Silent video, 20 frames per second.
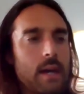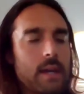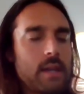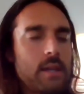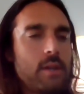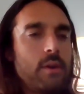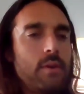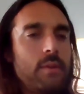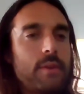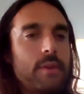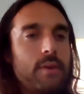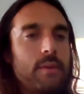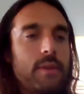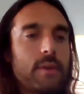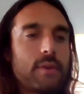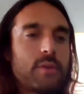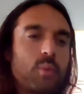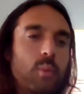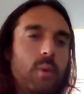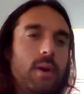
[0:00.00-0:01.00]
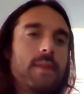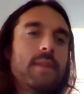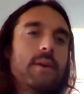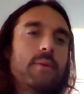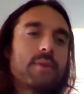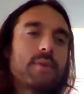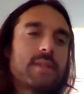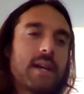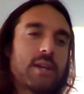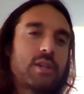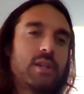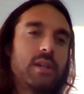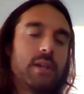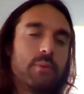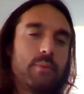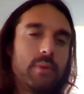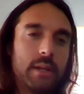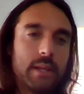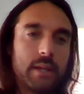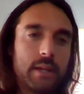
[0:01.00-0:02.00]
you know, there, there's one that was actually
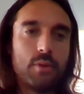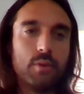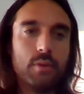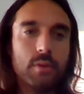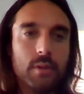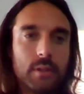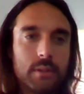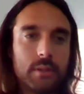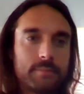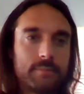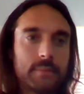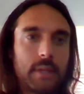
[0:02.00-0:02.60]
really cool.